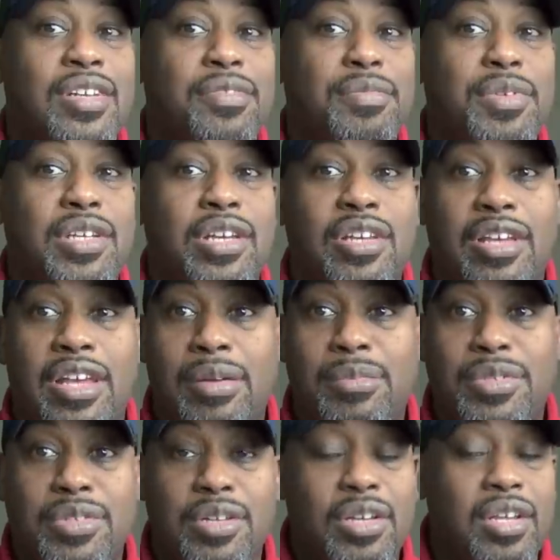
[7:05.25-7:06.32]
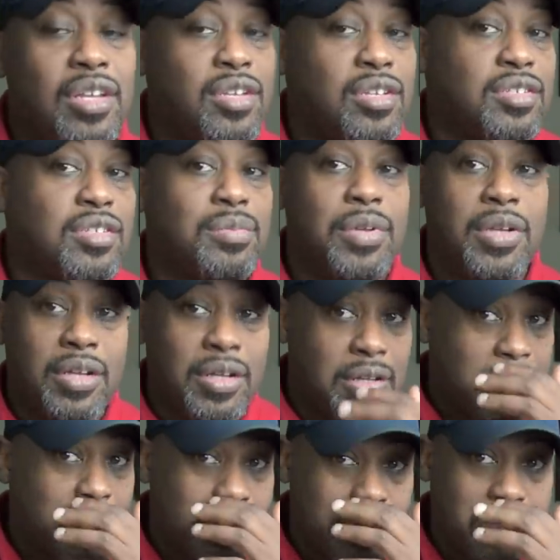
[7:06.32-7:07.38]
FBA, Amazon. So,
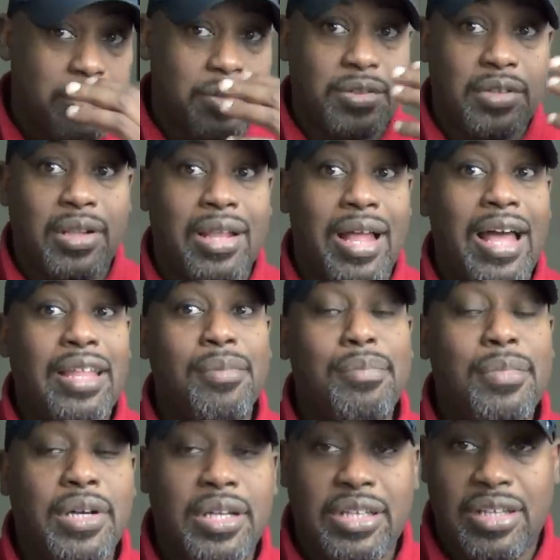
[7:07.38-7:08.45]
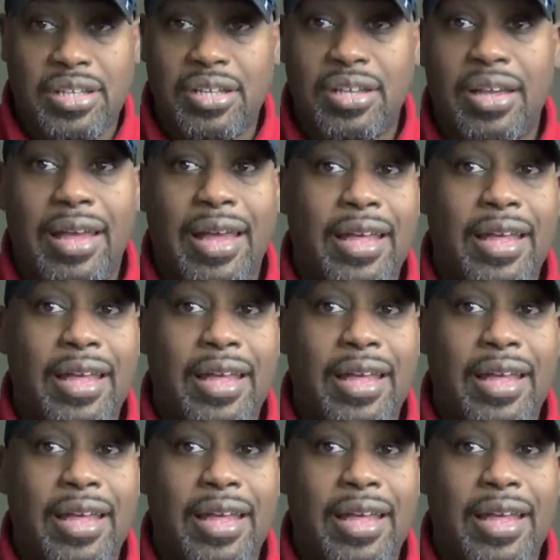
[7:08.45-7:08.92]
there's a lot of money